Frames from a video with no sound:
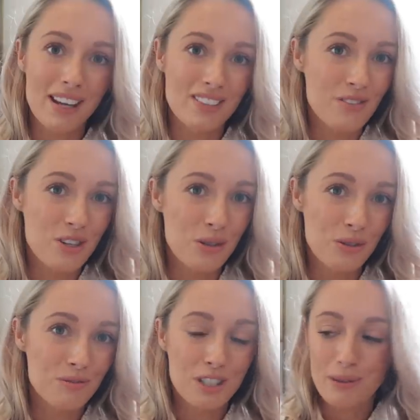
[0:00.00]
pairs of
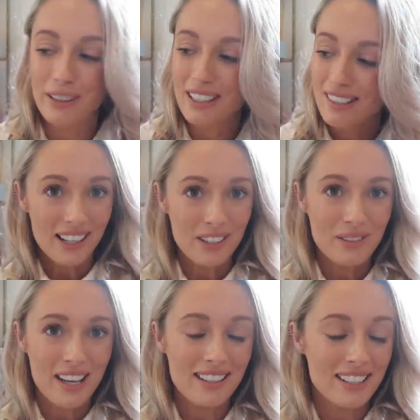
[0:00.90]
shoes, to be honest. I
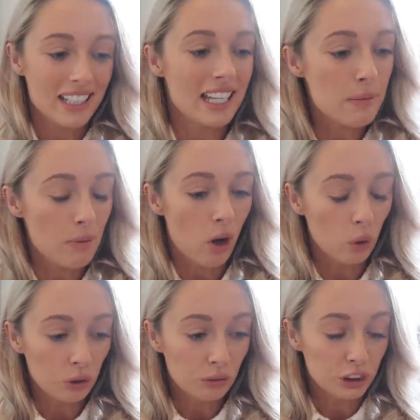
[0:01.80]
don't tend to keep a
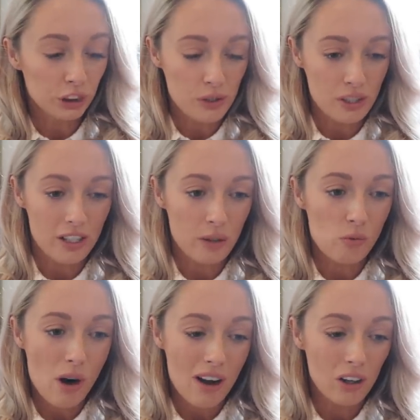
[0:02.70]
hold of shoes that I
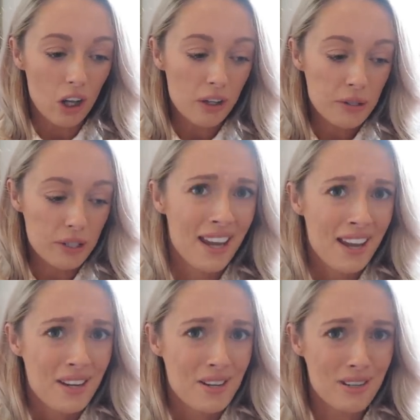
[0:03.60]
don't wear a lot,
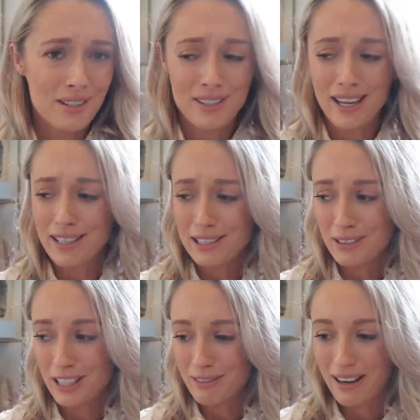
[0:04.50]
she says,
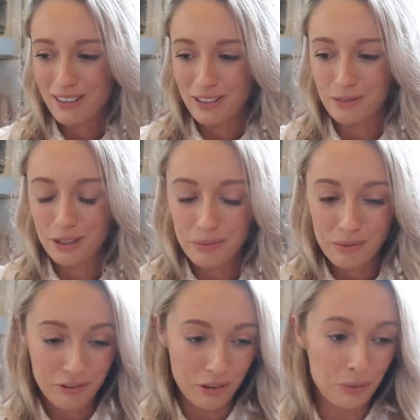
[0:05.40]
looking around at a
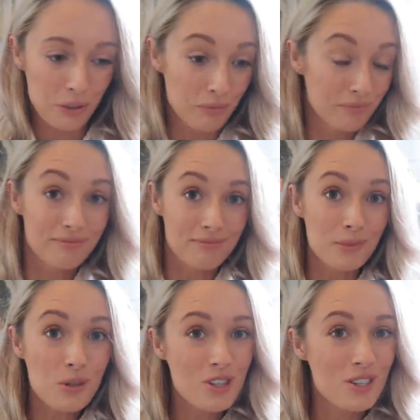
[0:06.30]
room filled with
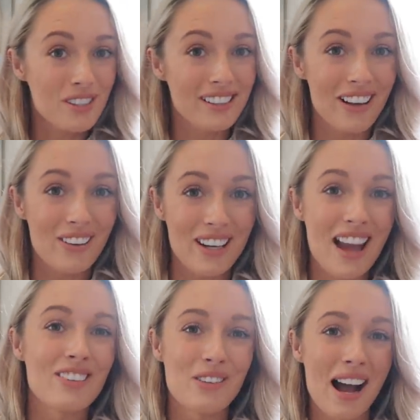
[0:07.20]
more shoes than a girl could
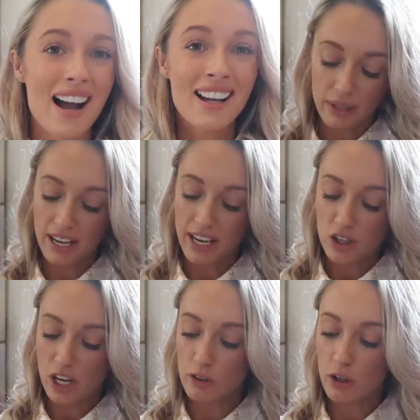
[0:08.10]
ever wear. But then
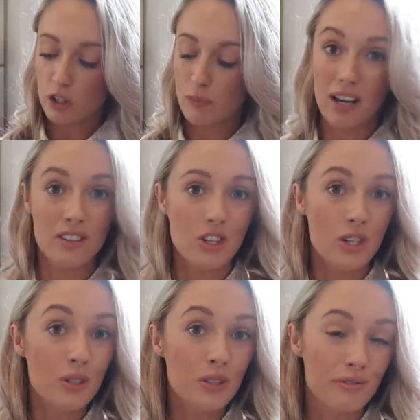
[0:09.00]
actually I've got this pair of
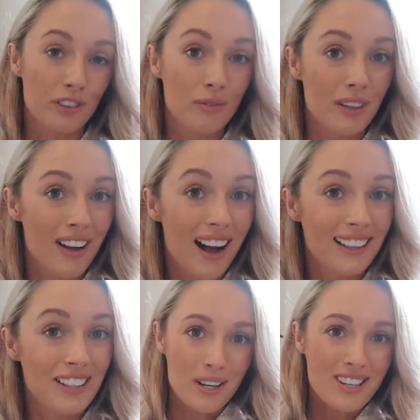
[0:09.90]
shoes from River
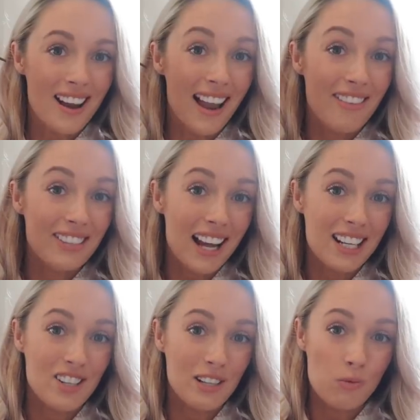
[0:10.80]
Island, which I haven't
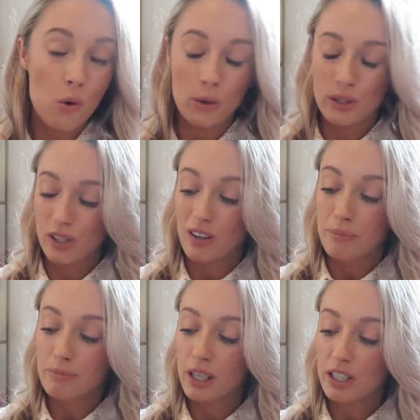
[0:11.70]
actually worn, so I
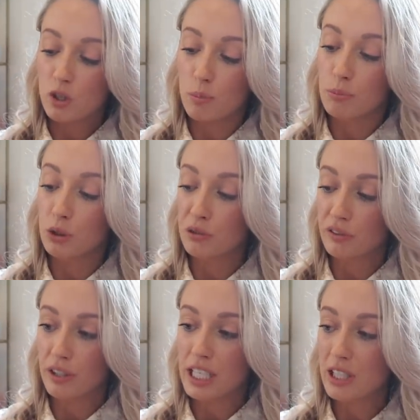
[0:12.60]
might
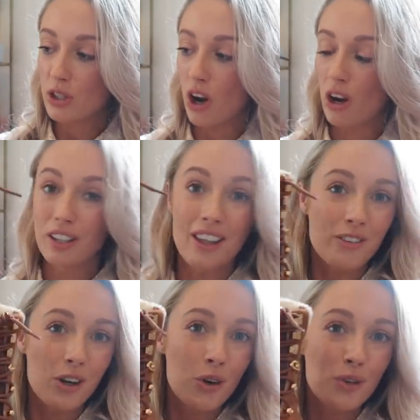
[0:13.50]
move these on.
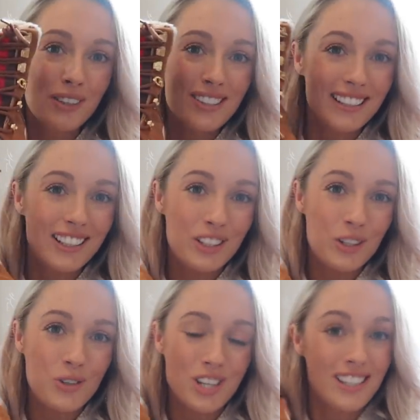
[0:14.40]
They've got almost like a
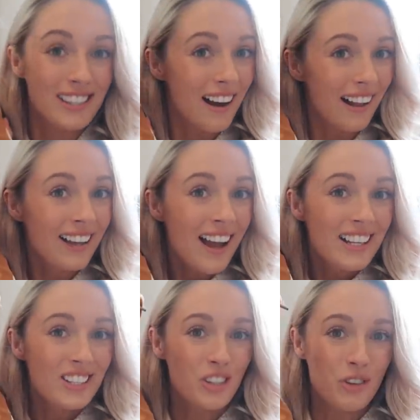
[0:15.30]
Gucci style
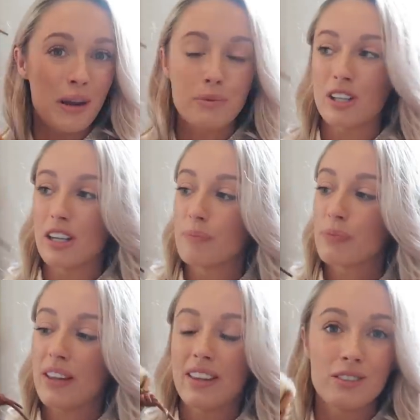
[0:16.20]
stripe to
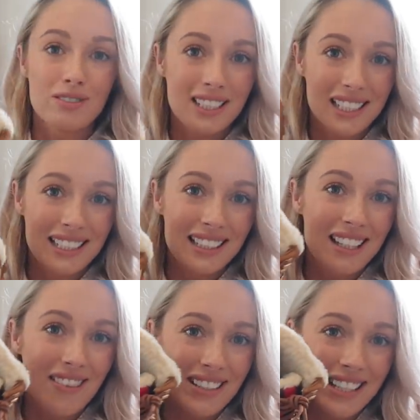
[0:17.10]
them, and then a really
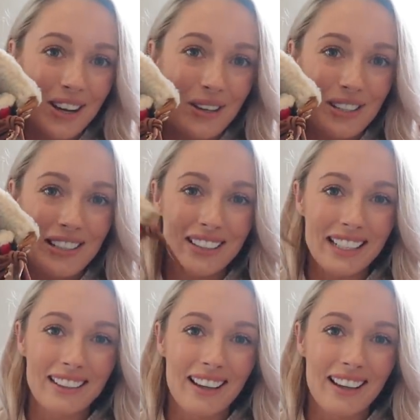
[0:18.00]
lovely cozy looking